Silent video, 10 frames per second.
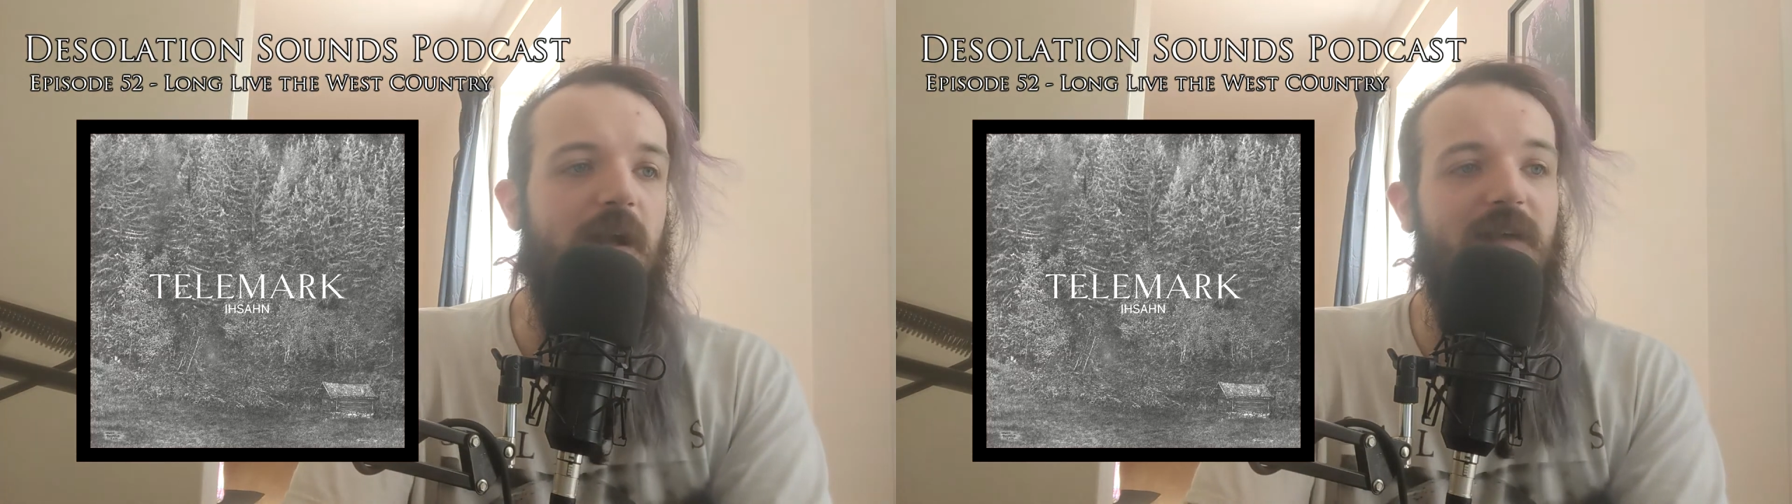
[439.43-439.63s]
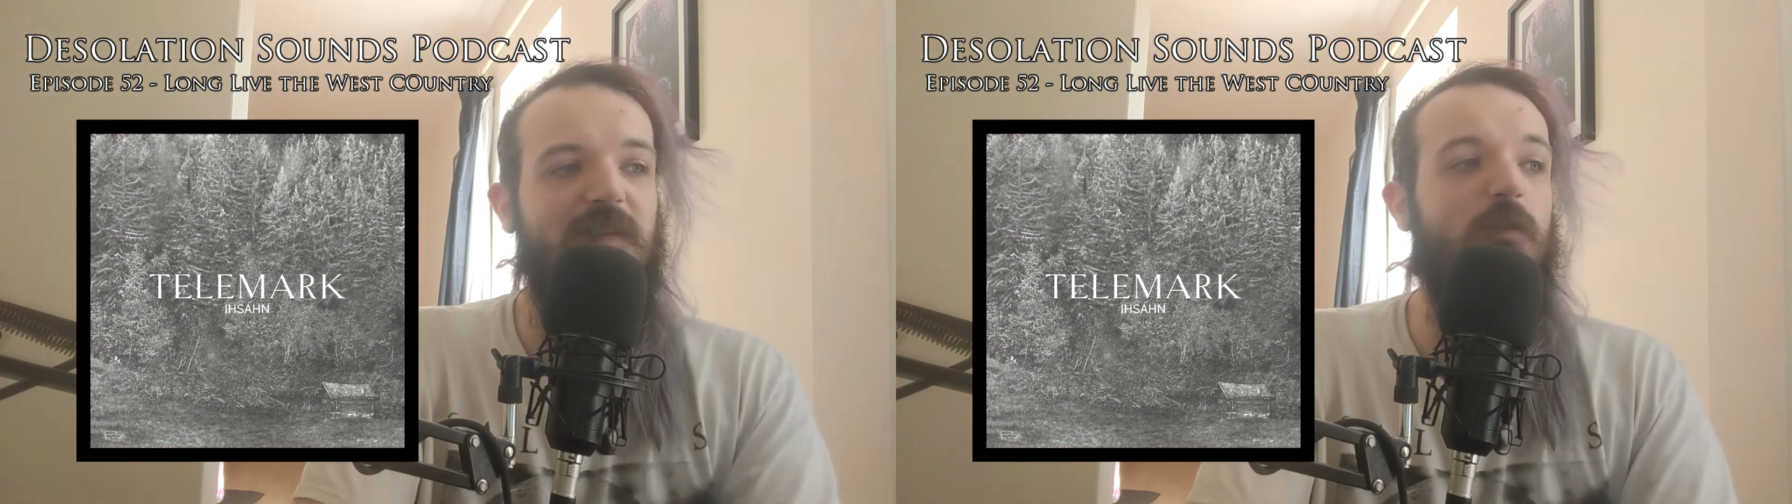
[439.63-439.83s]

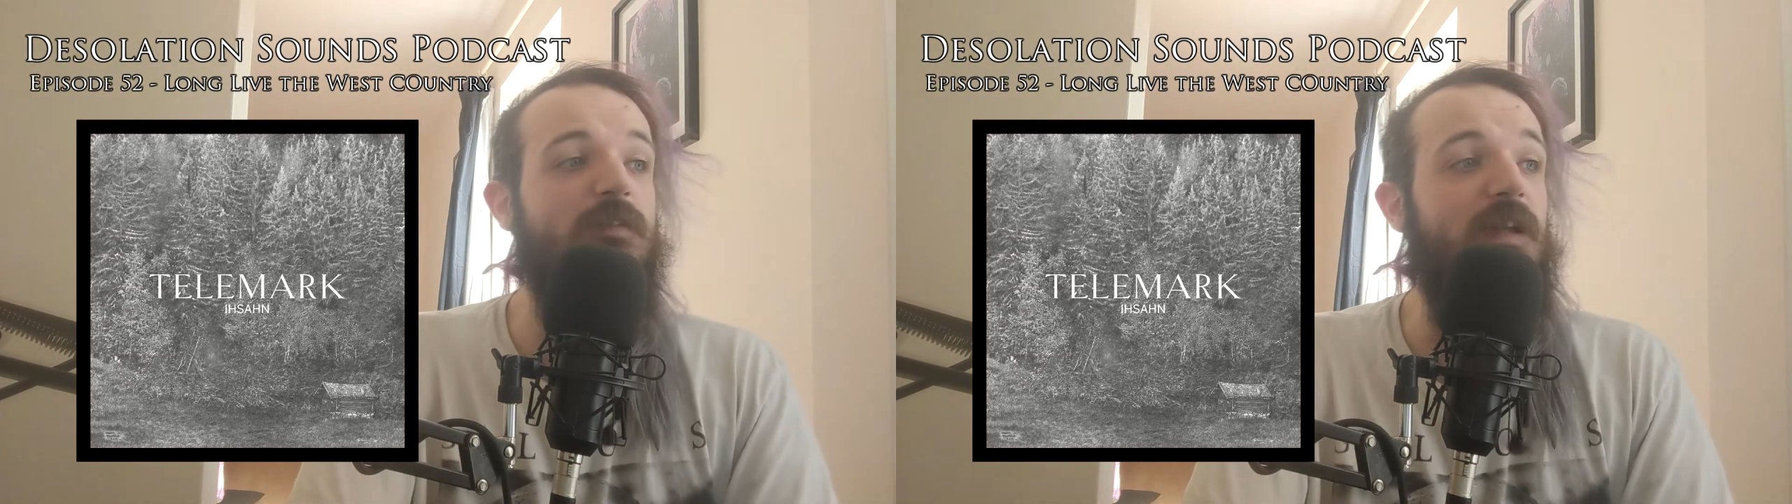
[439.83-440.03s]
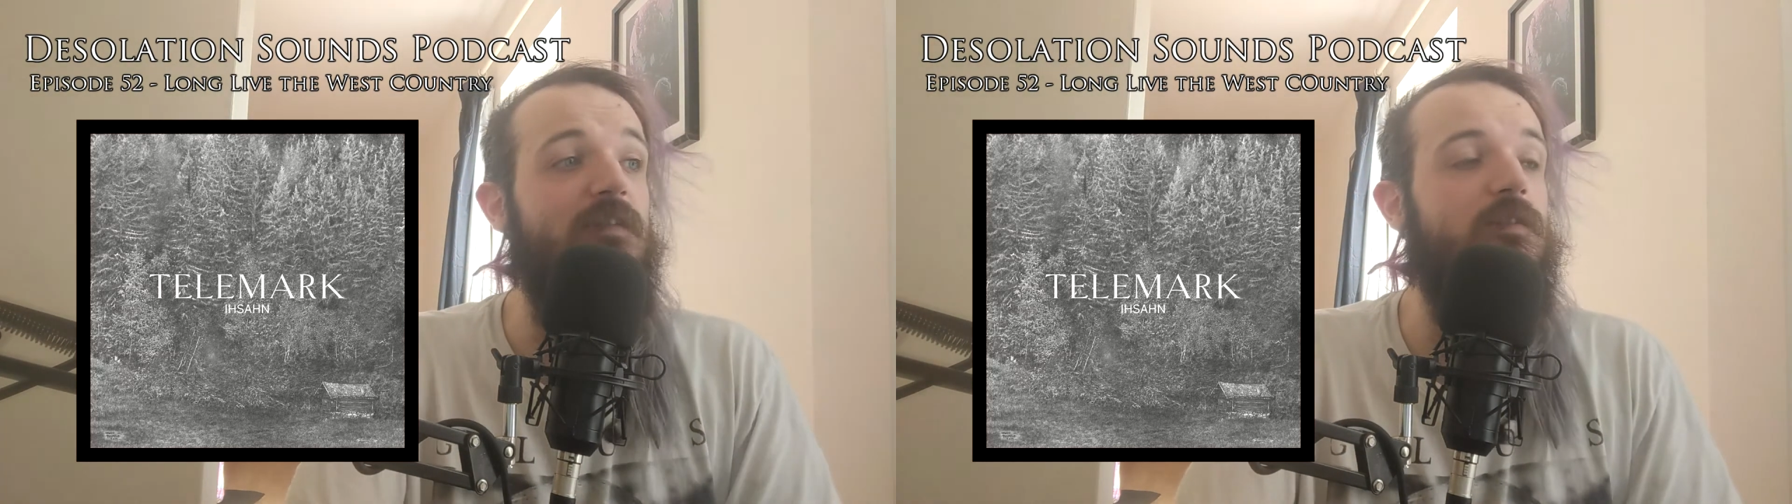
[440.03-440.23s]
as a little
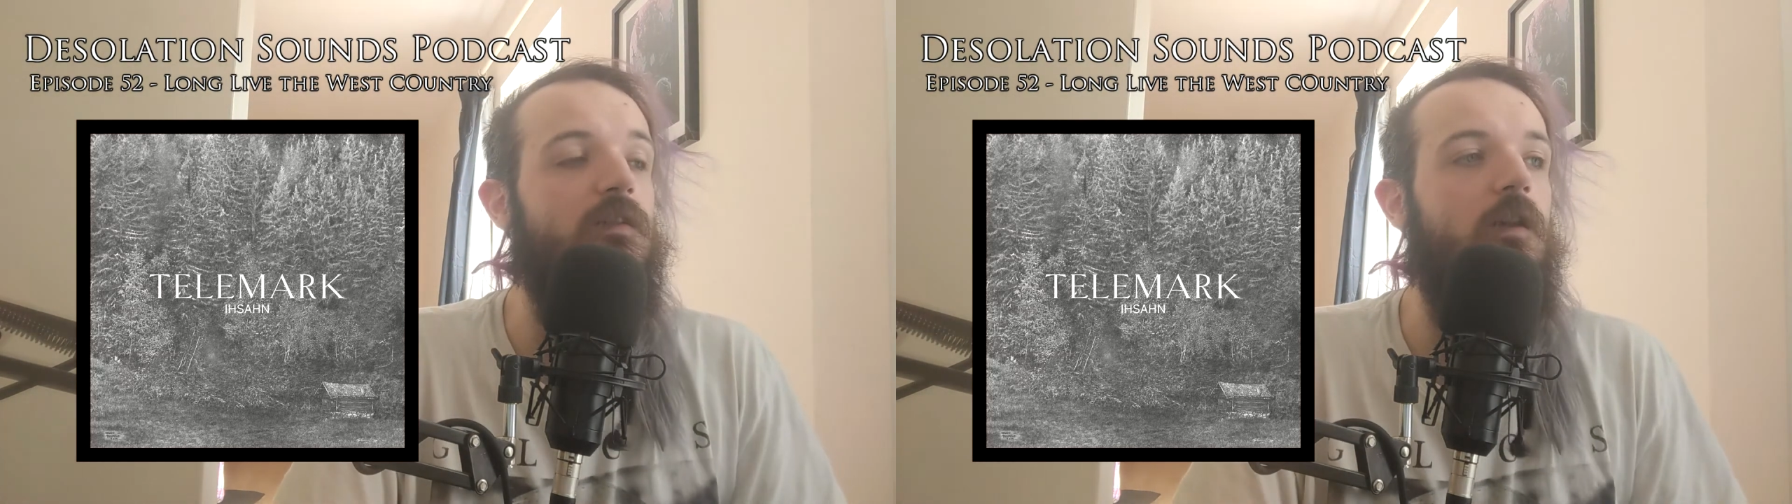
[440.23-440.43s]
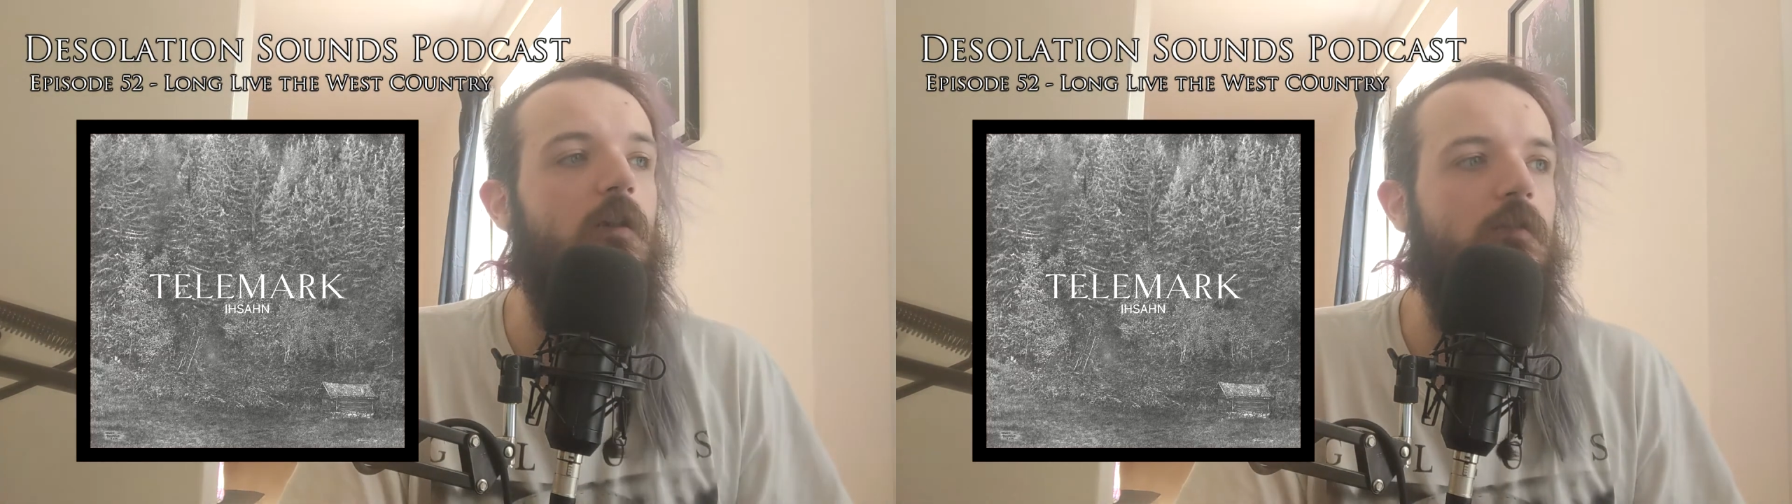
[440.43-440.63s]

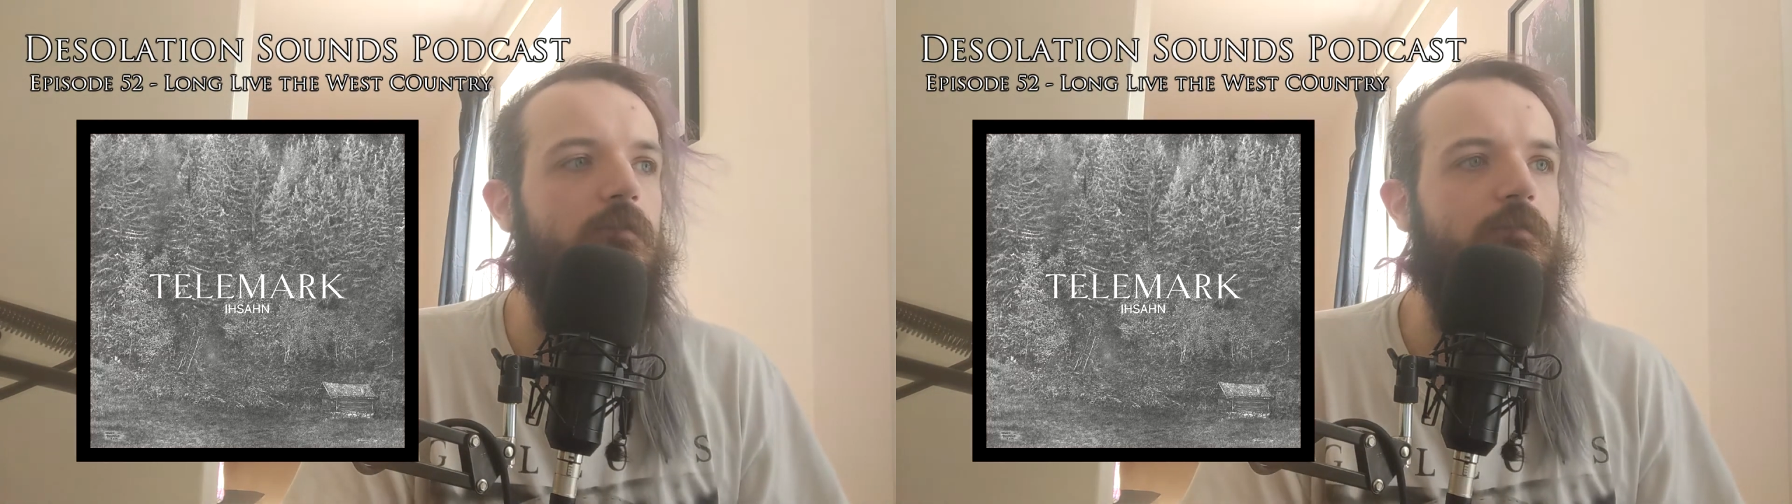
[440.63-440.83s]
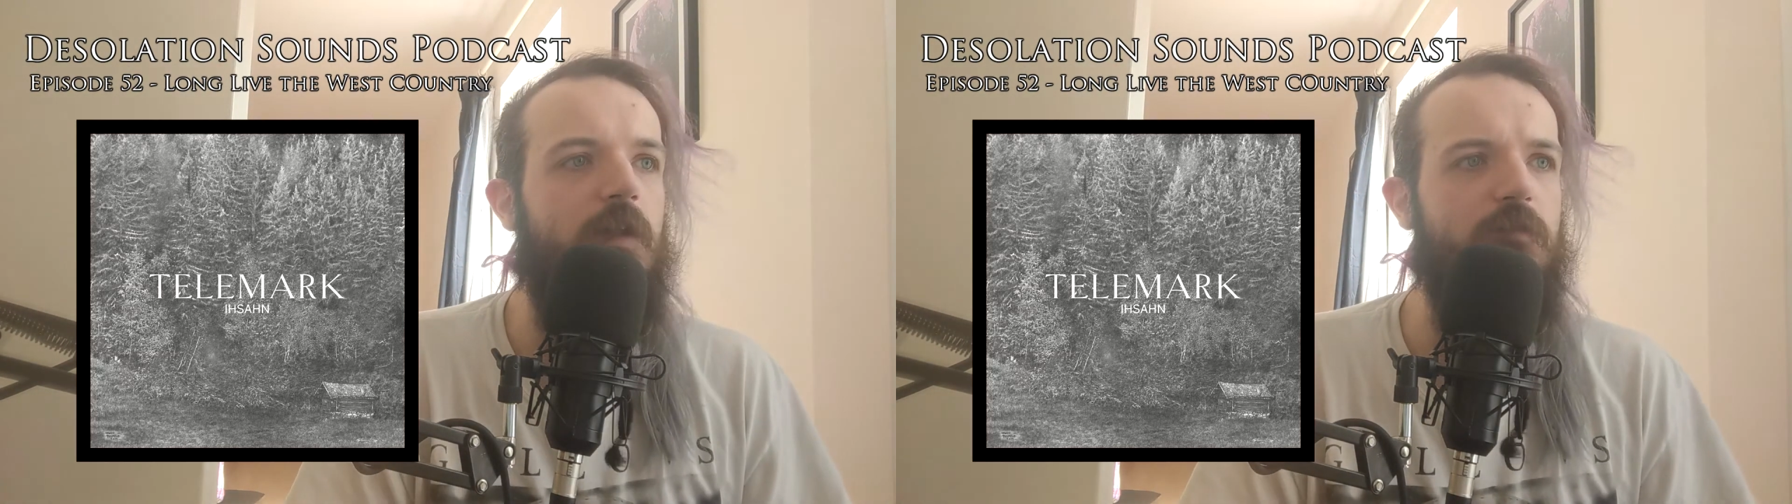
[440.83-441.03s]
taster of,